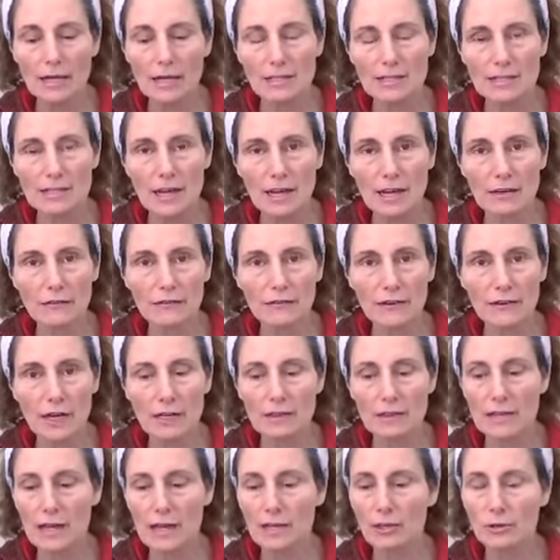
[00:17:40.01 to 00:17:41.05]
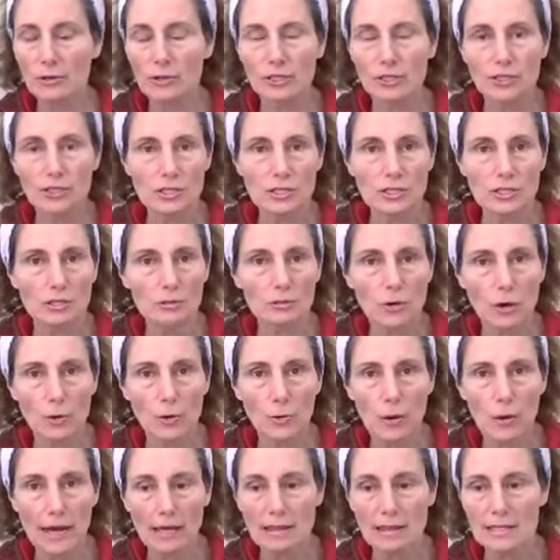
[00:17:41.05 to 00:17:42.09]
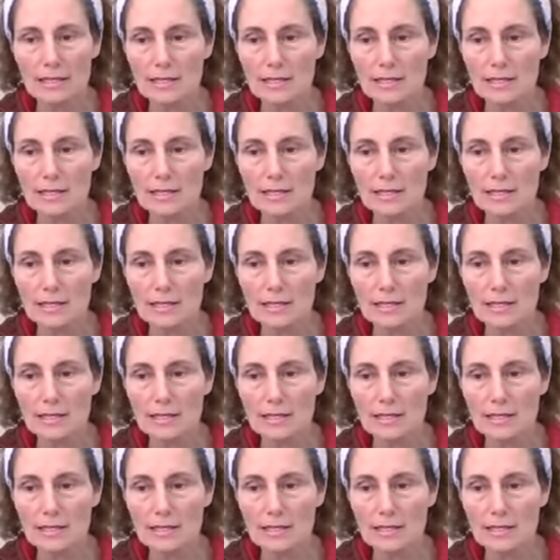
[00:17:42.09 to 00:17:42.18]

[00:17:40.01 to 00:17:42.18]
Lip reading: And it's kind of fun. And then you can just throw away